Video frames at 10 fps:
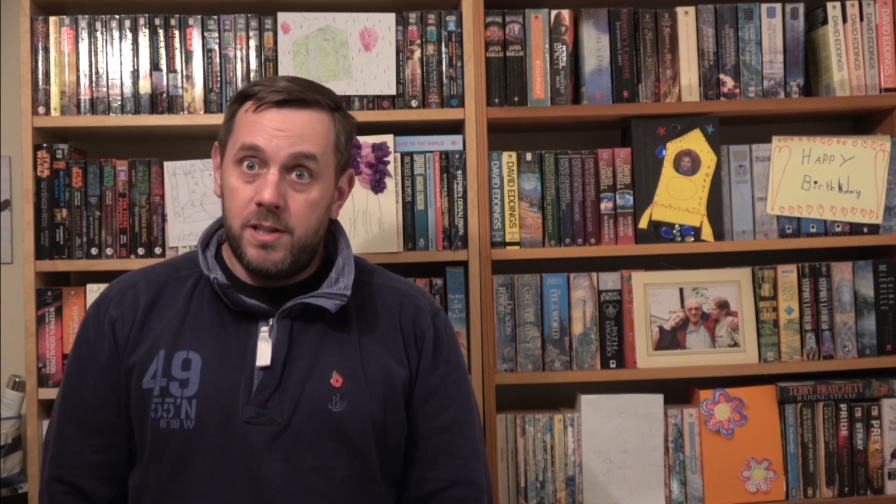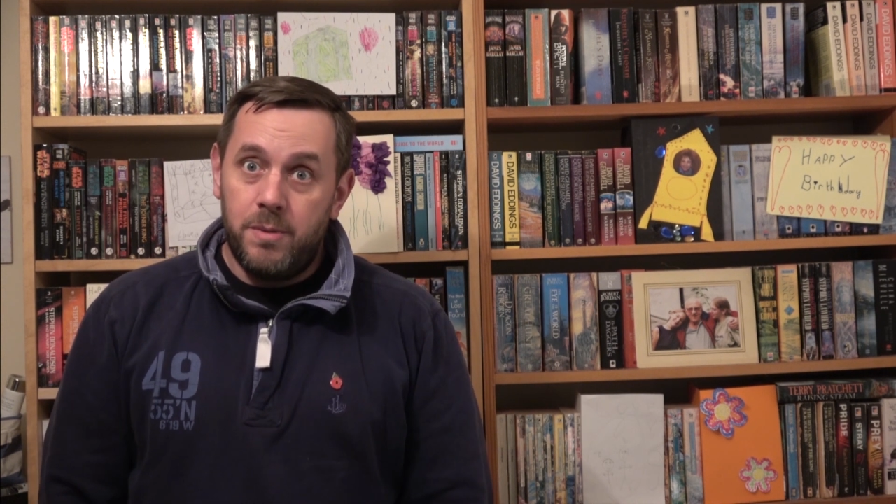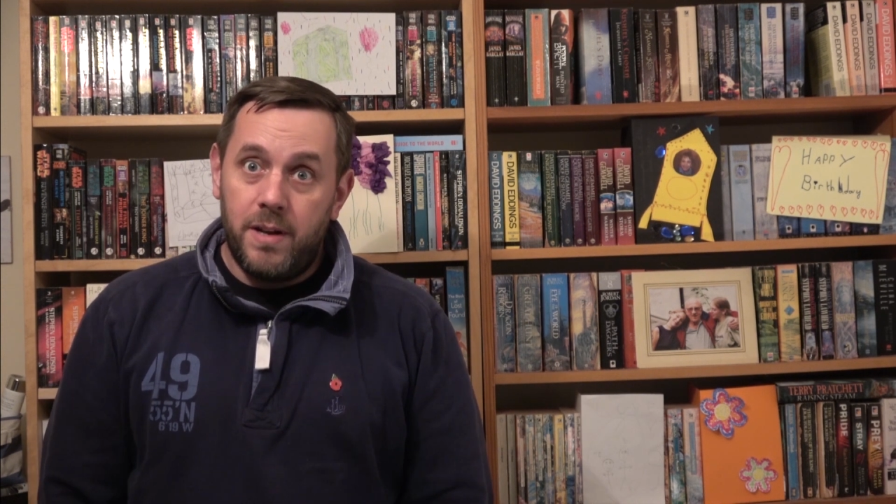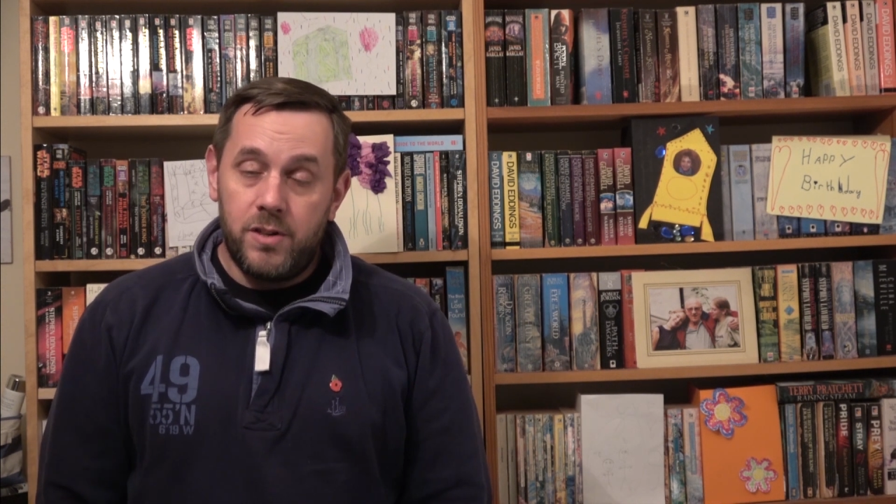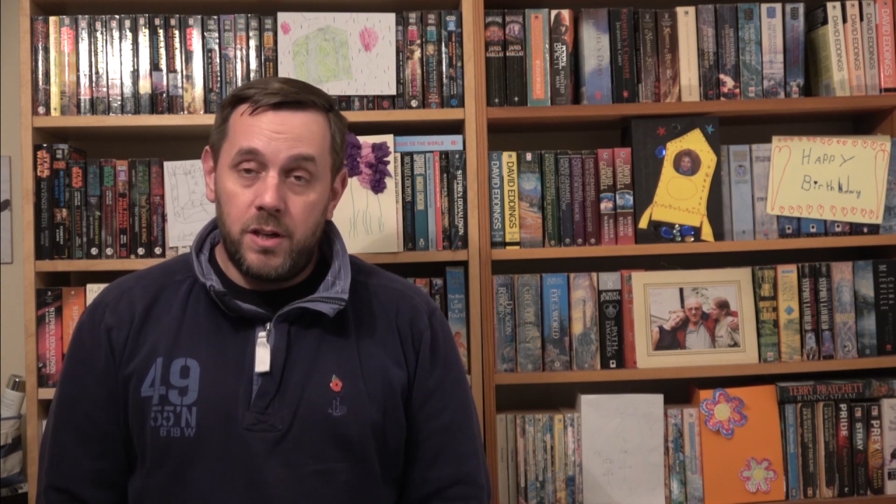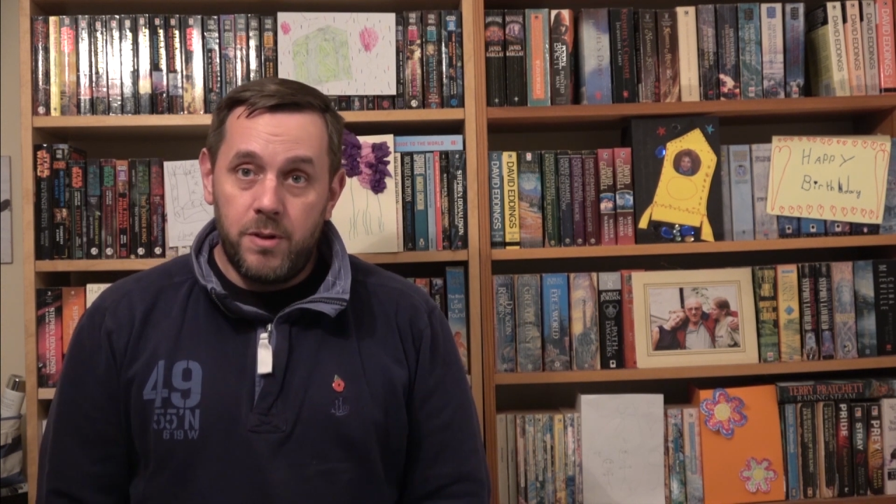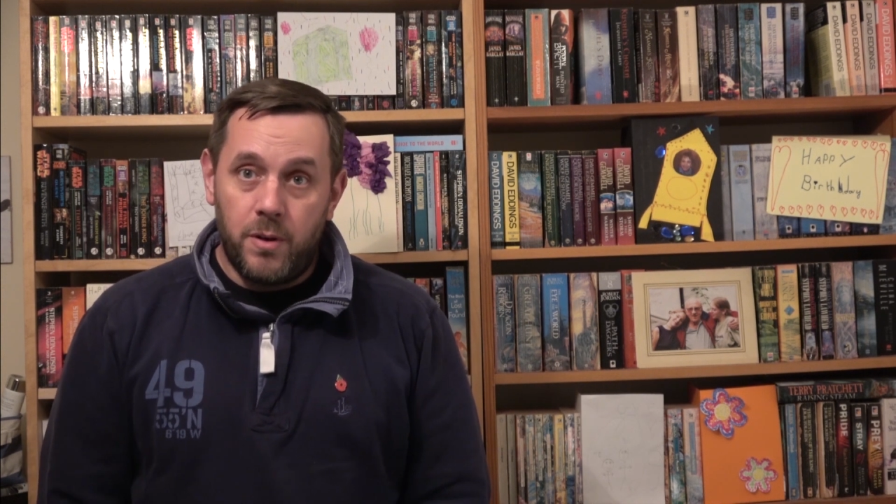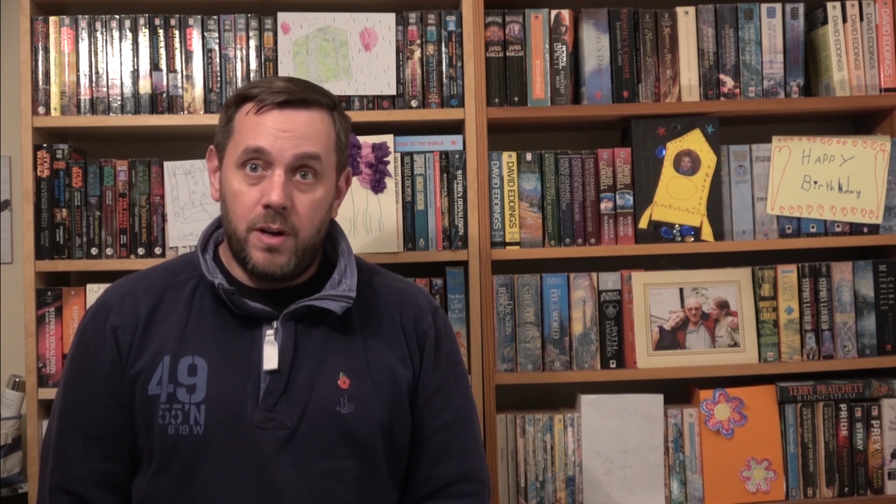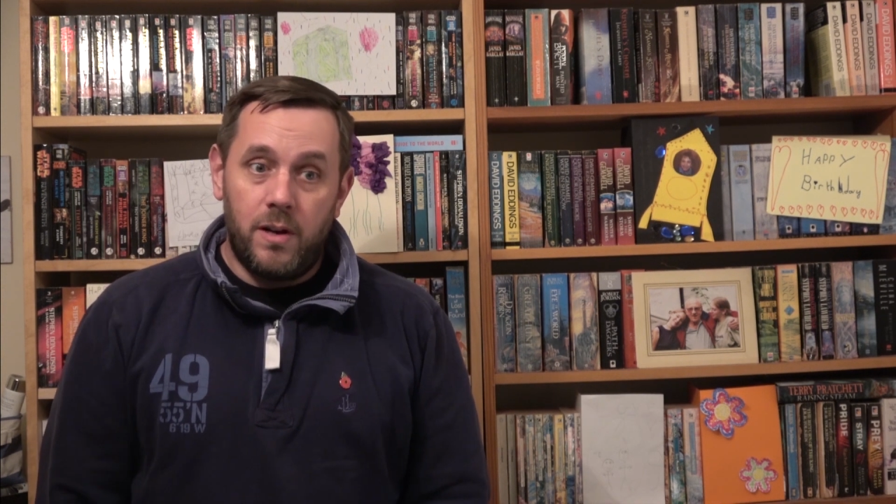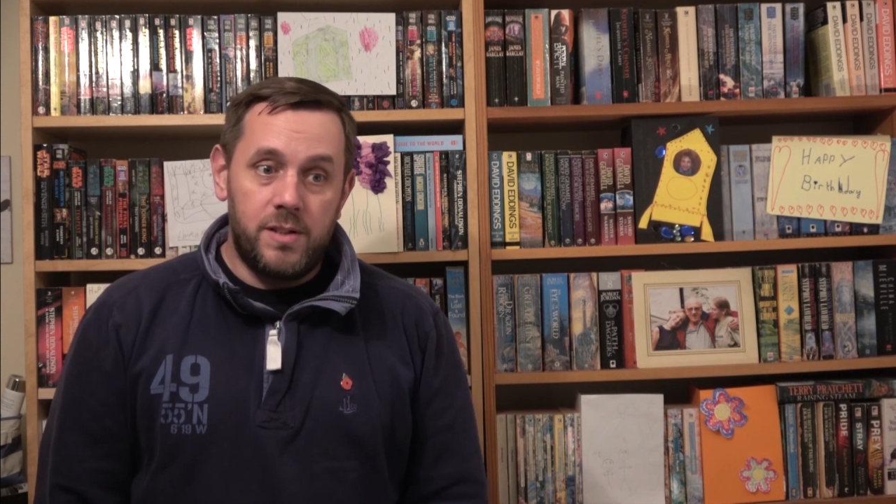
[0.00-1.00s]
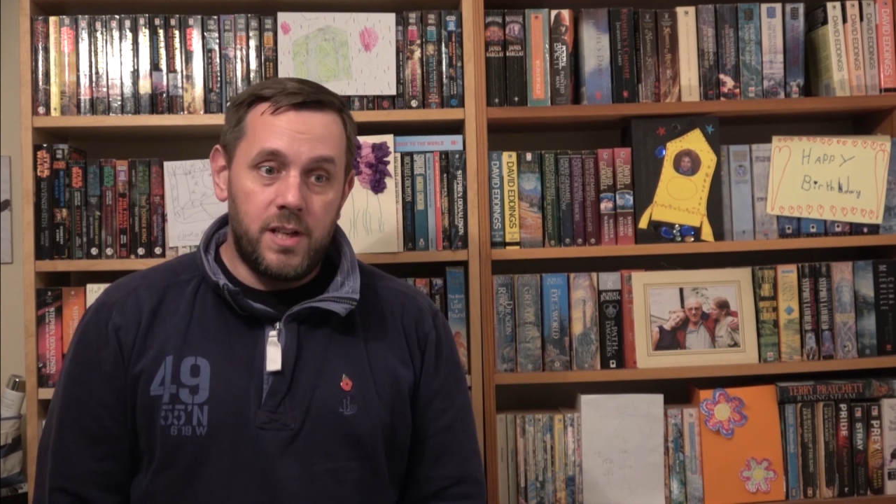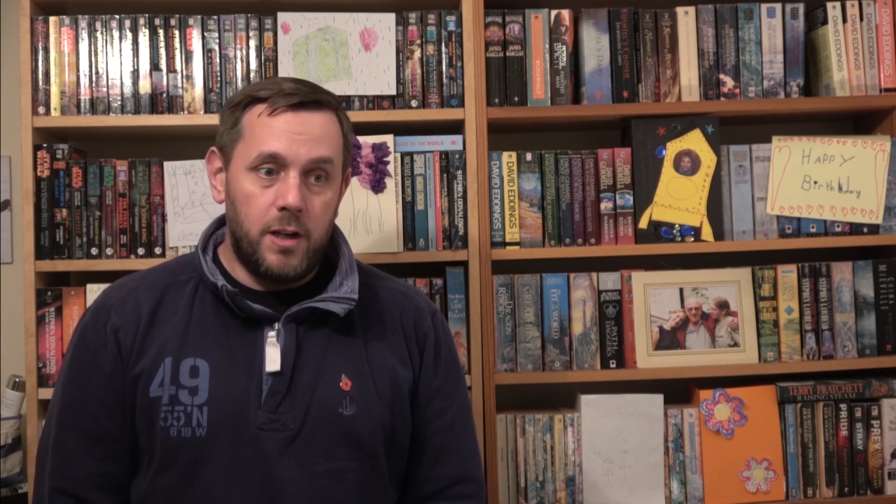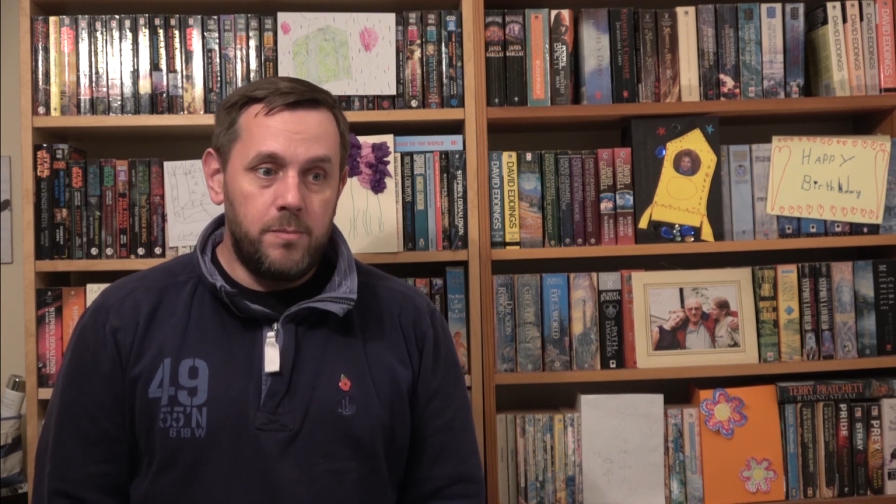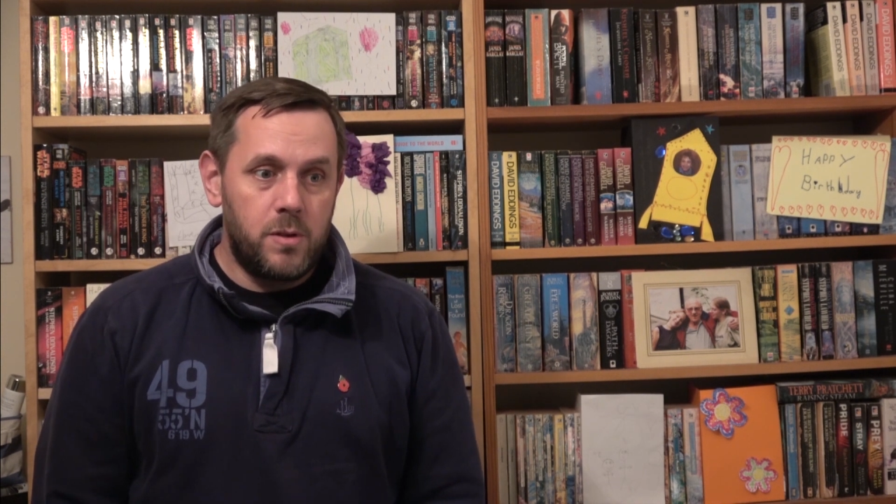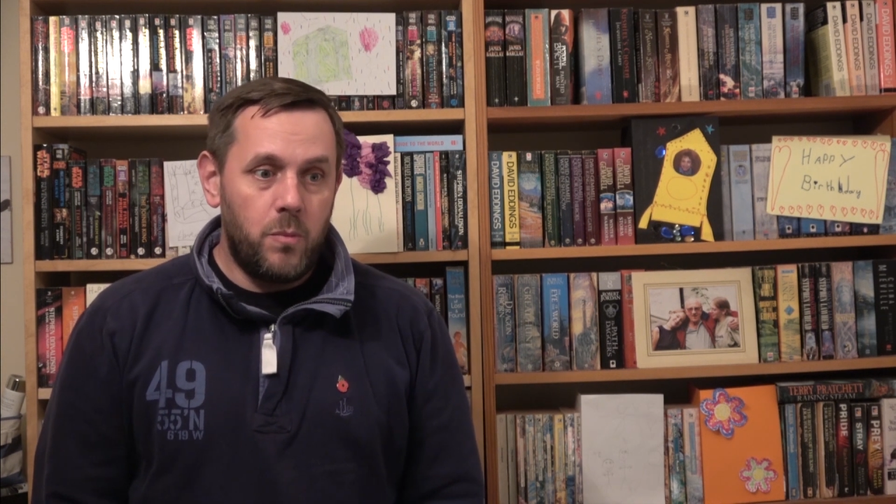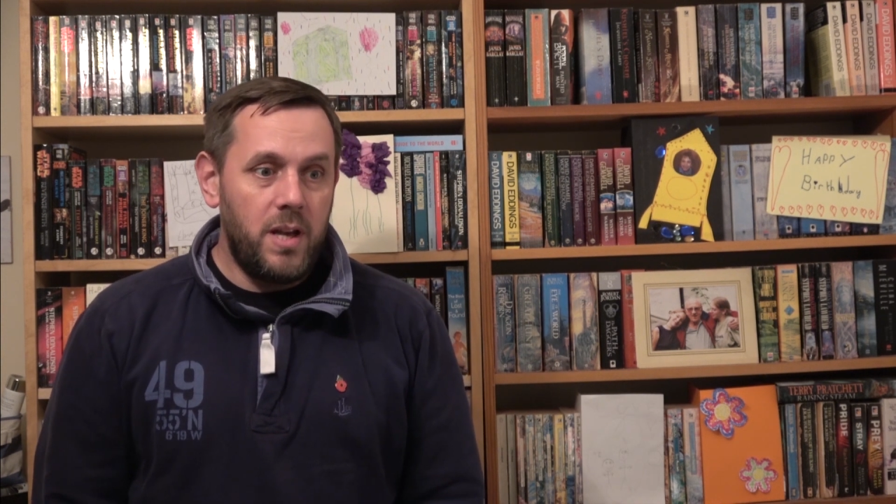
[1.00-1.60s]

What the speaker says: somebody I've trained with quite a lot of times.